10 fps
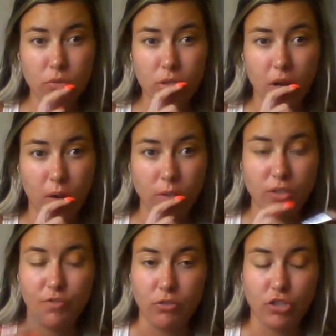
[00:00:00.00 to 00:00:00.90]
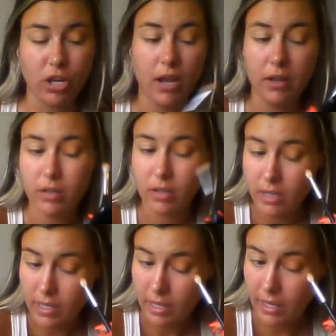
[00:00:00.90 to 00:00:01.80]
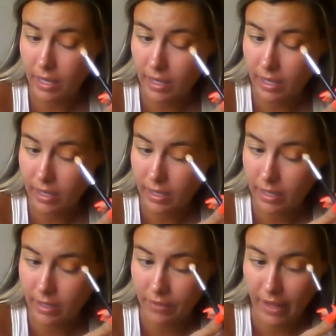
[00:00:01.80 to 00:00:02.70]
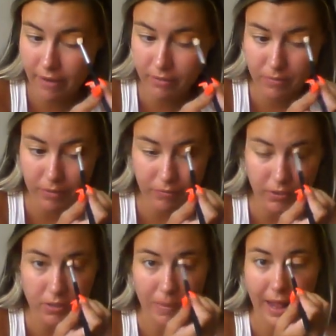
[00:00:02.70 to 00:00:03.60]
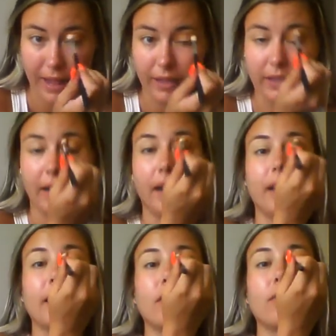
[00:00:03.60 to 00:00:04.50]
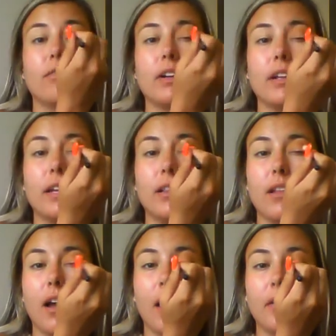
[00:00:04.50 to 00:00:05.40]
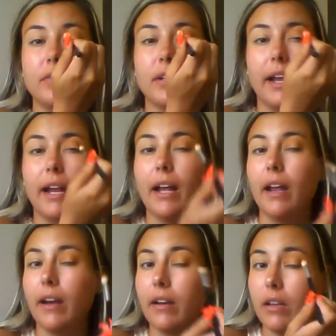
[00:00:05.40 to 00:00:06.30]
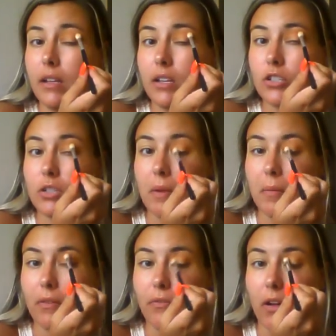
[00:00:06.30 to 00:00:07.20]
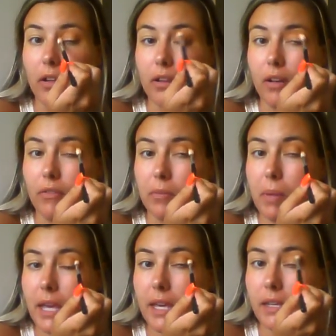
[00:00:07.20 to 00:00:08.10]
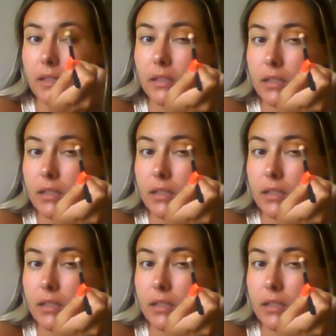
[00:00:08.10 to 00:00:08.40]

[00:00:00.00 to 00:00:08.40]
tones, fuchsia, and that was the first palette that I like really loved, and just made me fall in love with pinks.